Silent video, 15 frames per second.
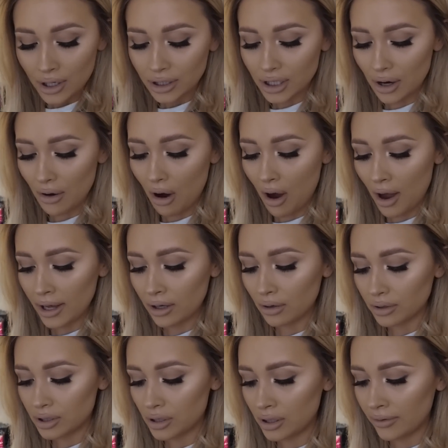So I
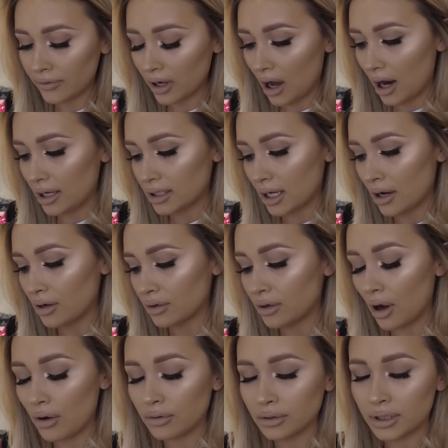got two different colours. I
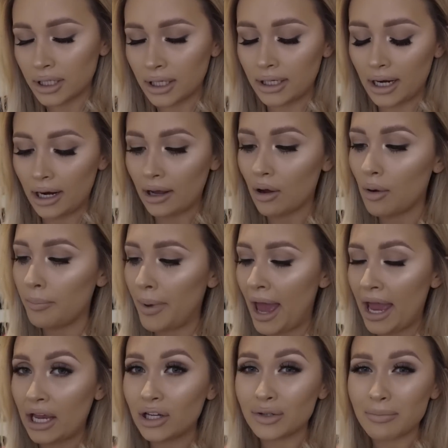got golden and I got
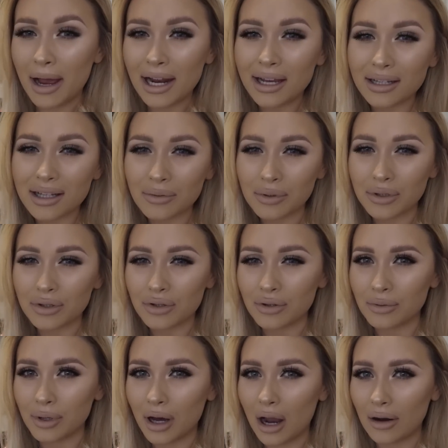beige, mainly because I wasn't
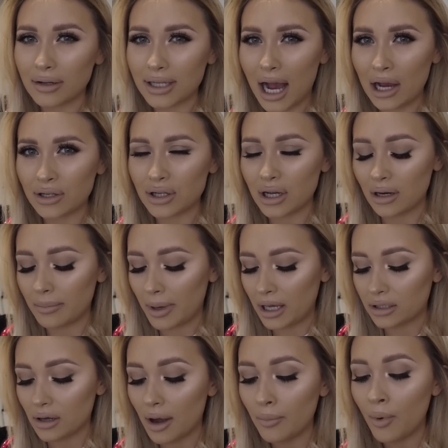sure what colour it's actually going to
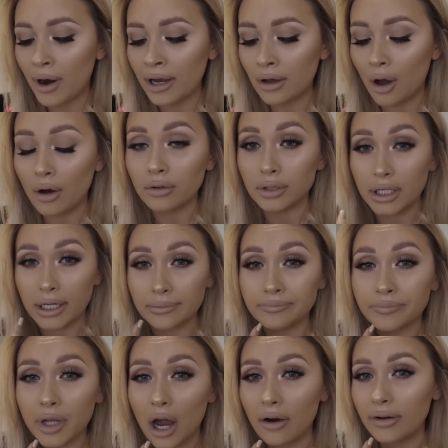be. So I'm wearing
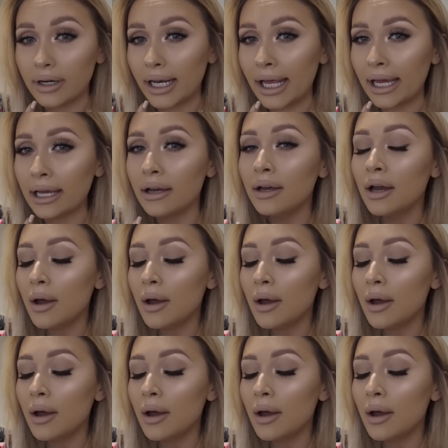golden currently.